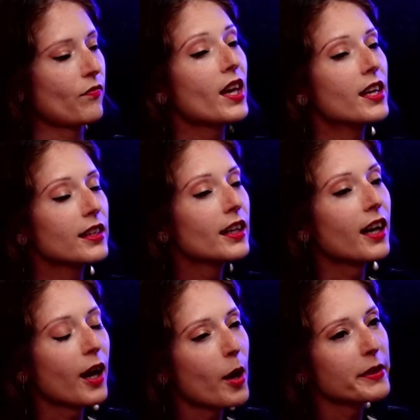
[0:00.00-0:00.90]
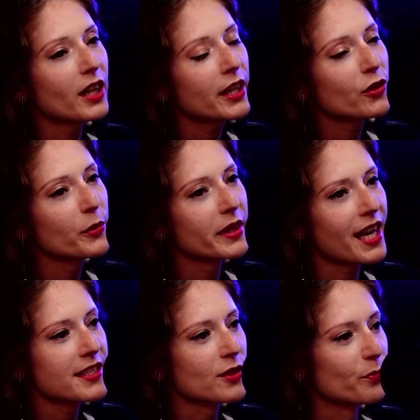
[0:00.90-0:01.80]
Yeah, I mean, I agree with
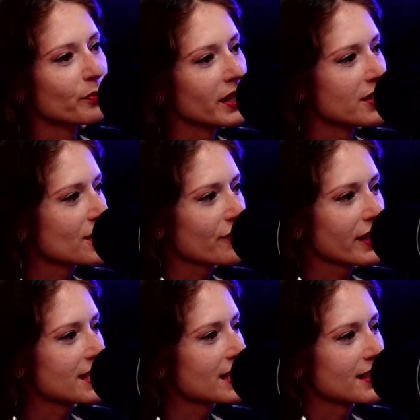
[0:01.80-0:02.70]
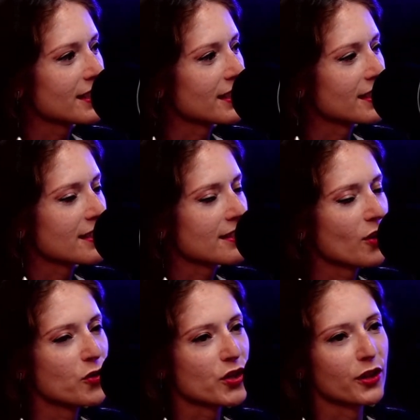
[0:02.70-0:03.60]
Adam. It just feeds into this
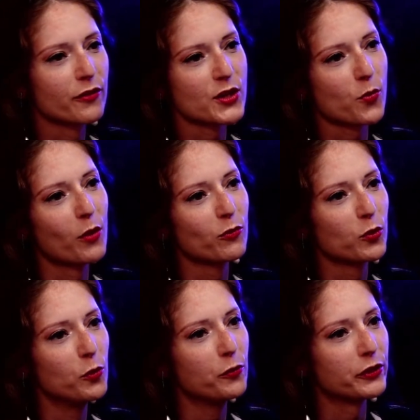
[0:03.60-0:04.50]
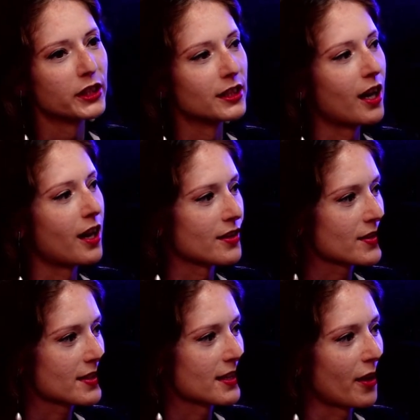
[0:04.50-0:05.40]
notion of it's one rule for
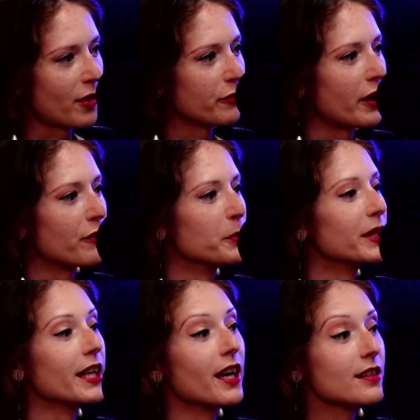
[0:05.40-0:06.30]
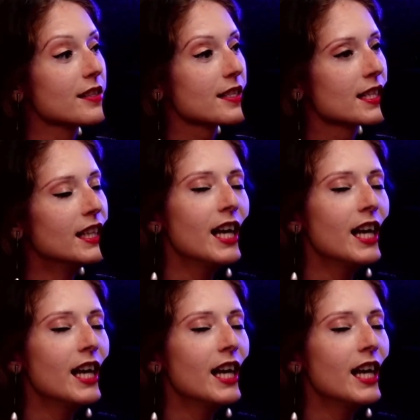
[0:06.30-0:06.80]
us, another for everybody else.